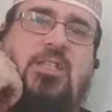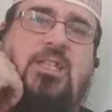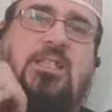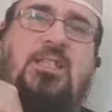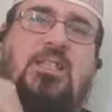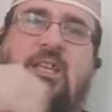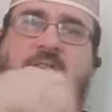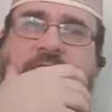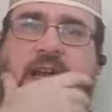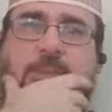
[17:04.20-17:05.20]
There's uh,
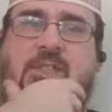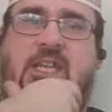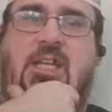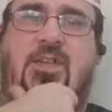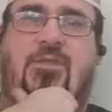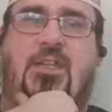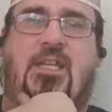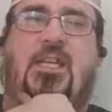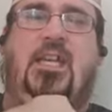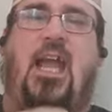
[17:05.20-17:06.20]
there's an uptick of
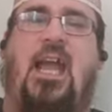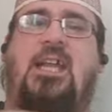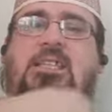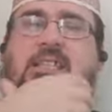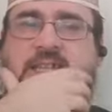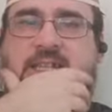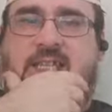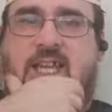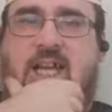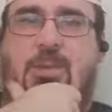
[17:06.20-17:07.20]

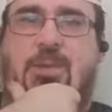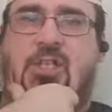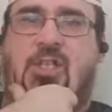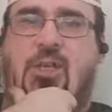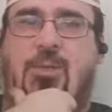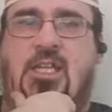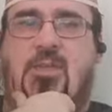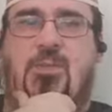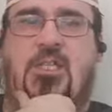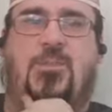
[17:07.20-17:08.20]
anti-Islam in Germany
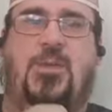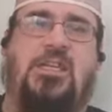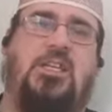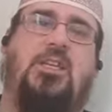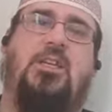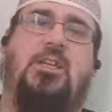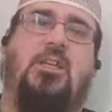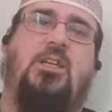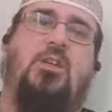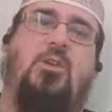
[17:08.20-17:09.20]
as we speak,
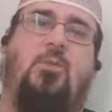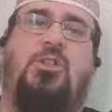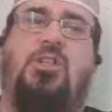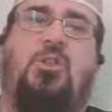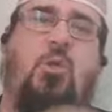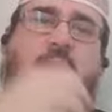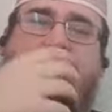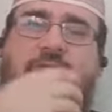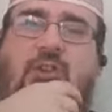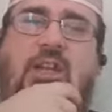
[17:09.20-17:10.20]
which is quite
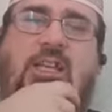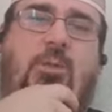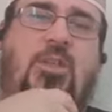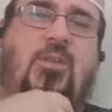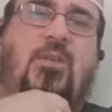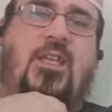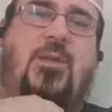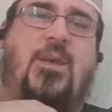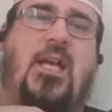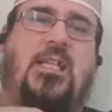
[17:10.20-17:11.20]
frightening when you think
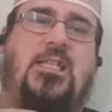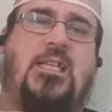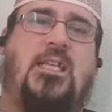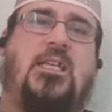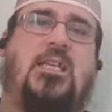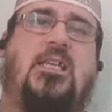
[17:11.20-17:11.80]
about it.